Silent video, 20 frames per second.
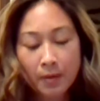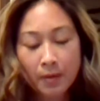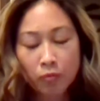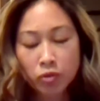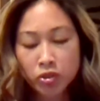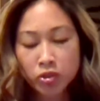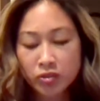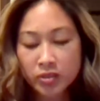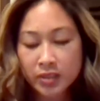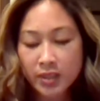would
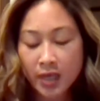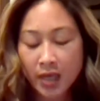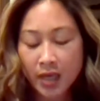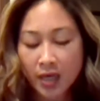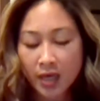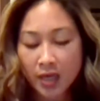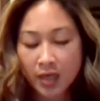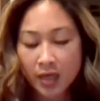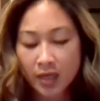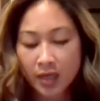you
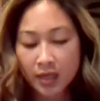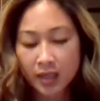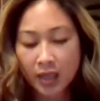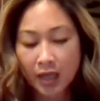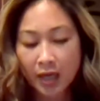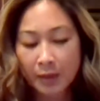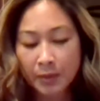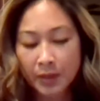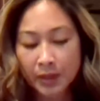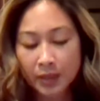say,
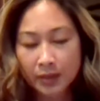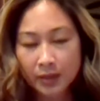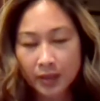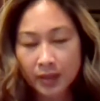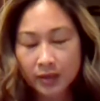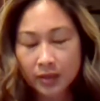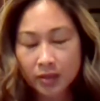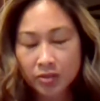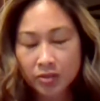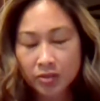I mean,
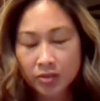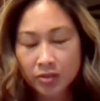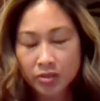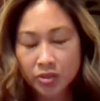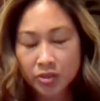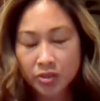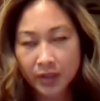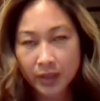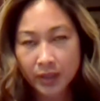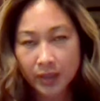there's
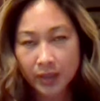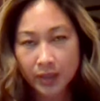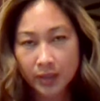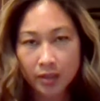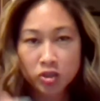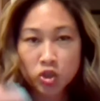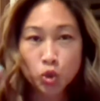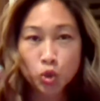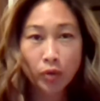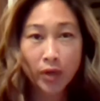definitely a